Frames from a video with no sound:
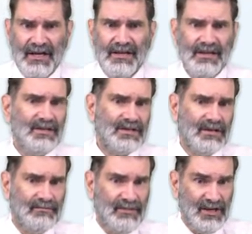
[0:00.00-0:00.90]
This
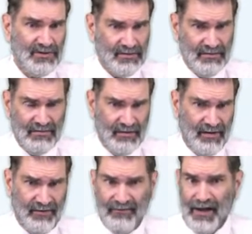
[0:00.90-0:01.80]
could be true
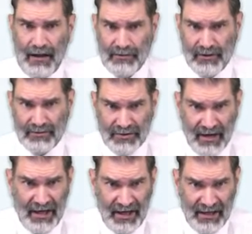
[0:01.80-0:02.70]
of algo
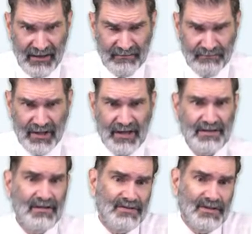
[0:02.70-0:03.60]
trading, but it's
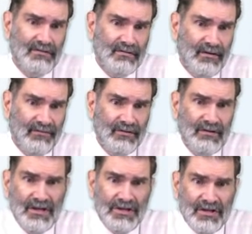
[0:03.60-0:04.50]
also true of
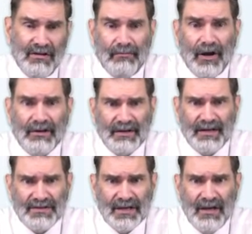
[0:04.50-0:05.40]
traditional
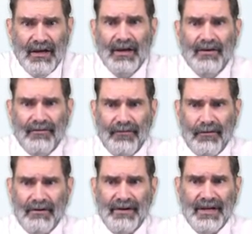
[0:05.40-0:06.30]
markets.
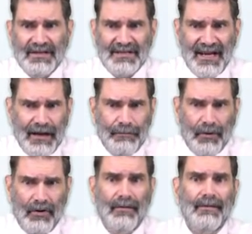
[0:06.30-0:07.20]
For example,